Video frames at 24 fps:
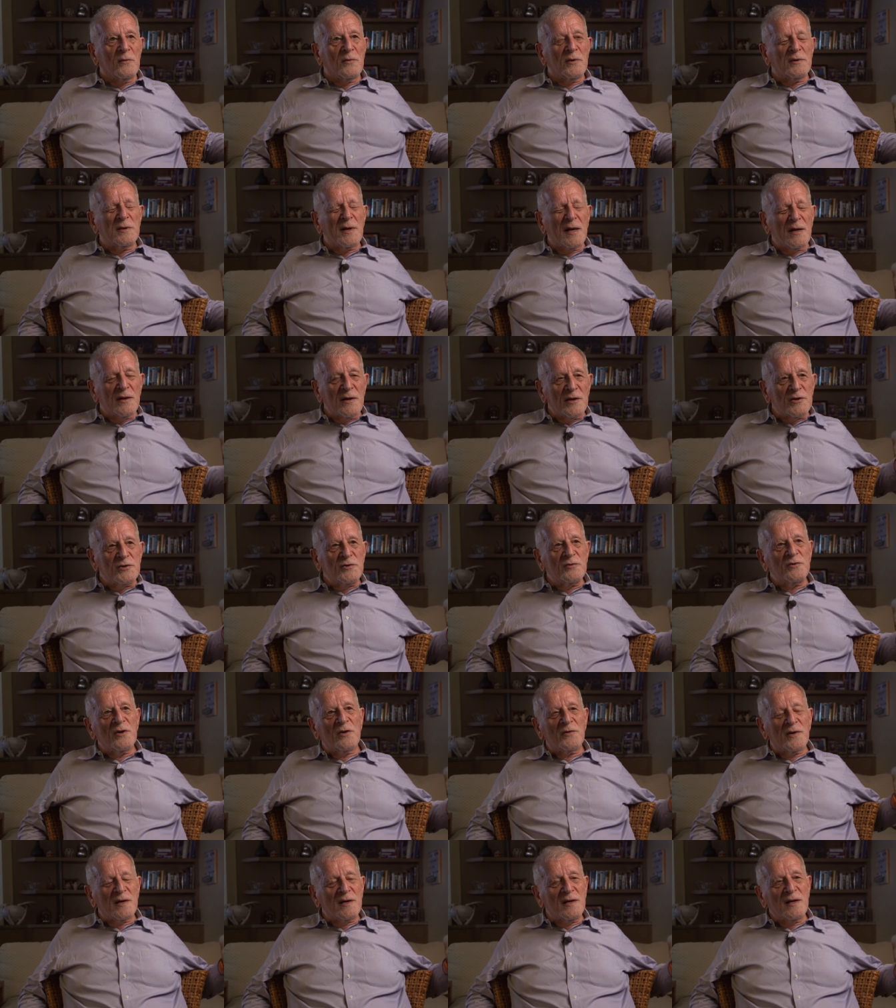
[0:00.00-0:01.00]
Well, unless you
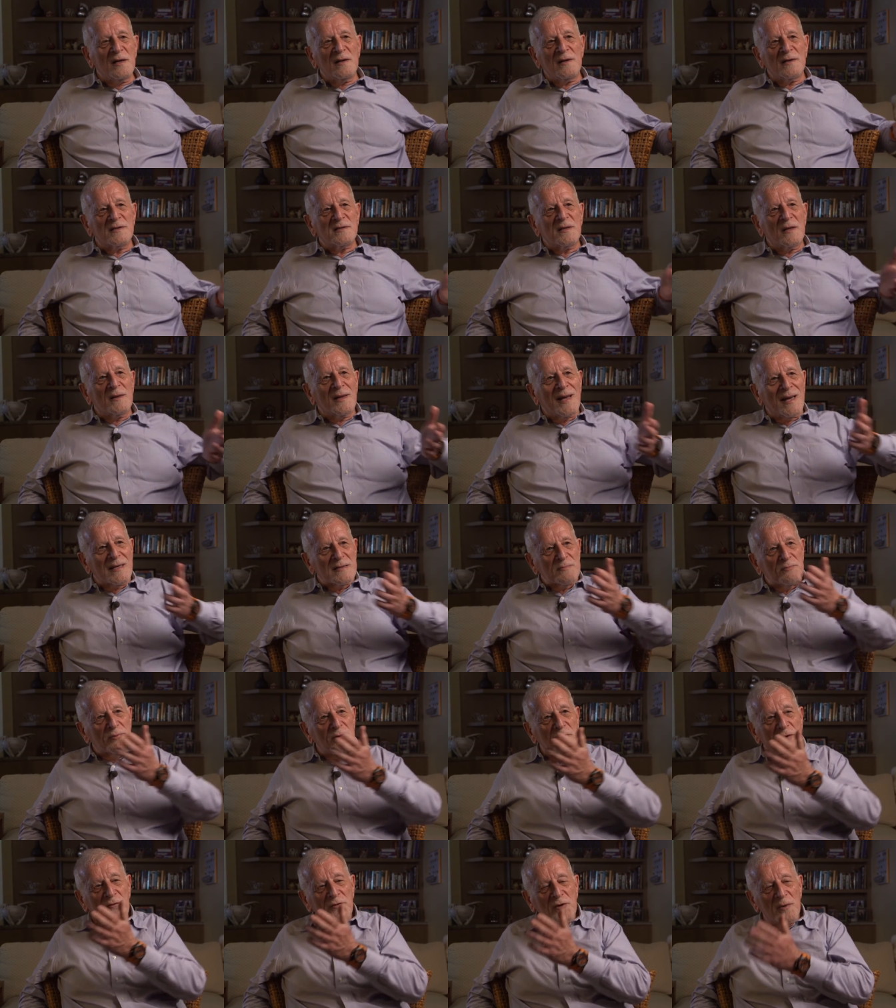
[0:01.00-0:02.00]
know that Neilah is the last
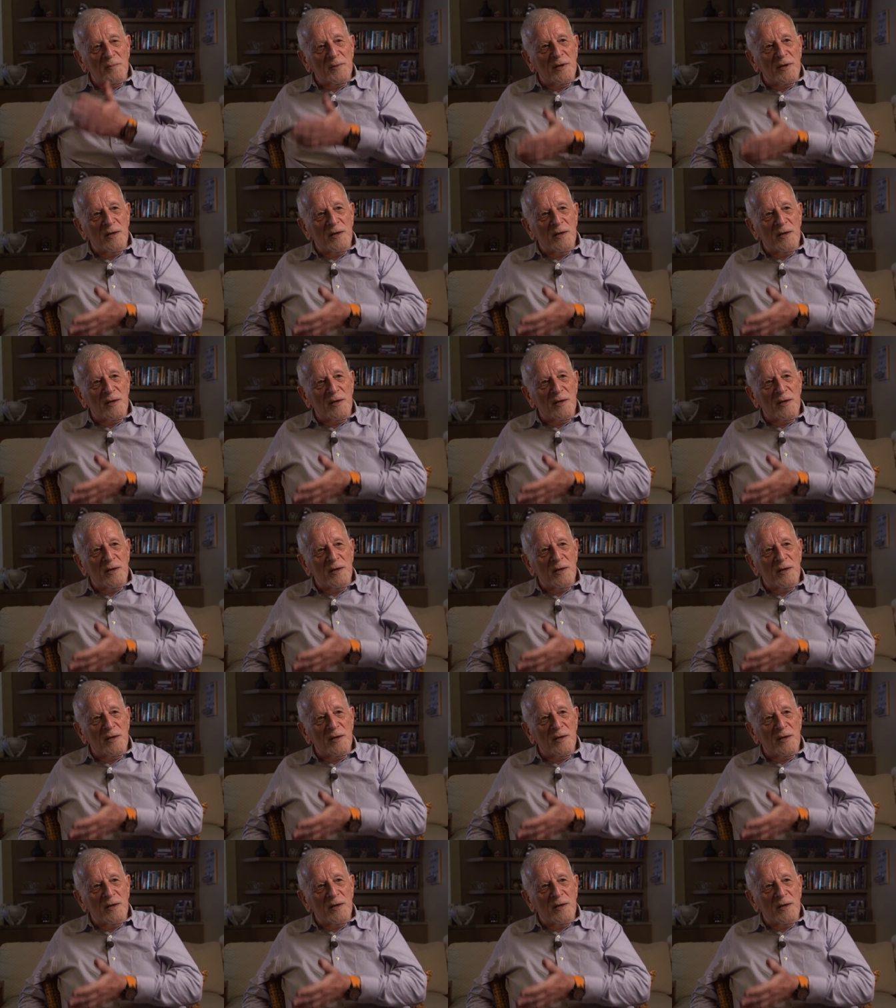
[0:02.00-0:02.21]
prayer of Yom